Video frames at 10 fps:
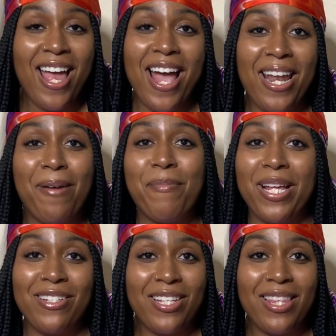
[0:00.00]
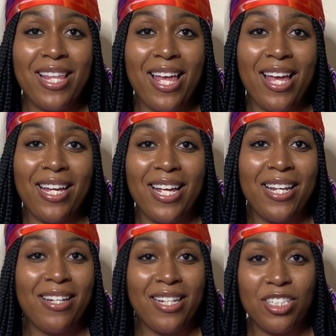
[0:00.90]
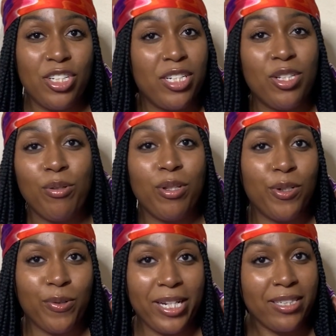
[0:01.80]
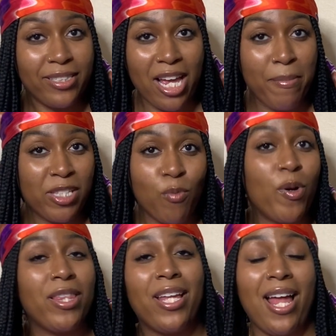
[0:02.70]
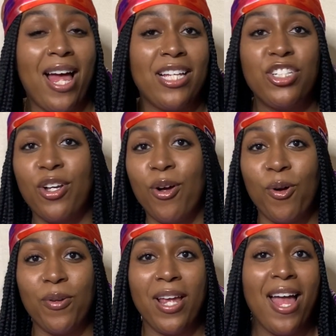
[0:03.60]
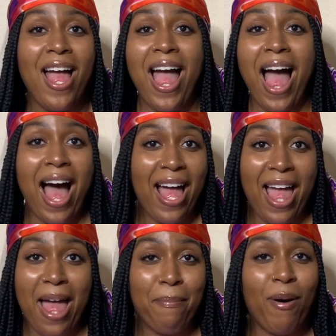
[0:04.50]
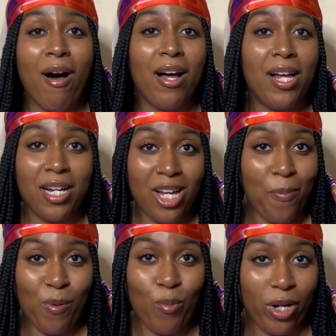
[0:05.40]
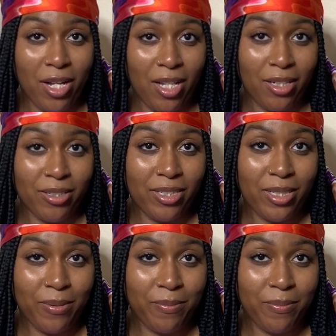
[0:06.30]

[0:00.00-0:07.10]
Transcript: And I mentioned that in addition to the green damask one that I showed, I had bought a couple more colors.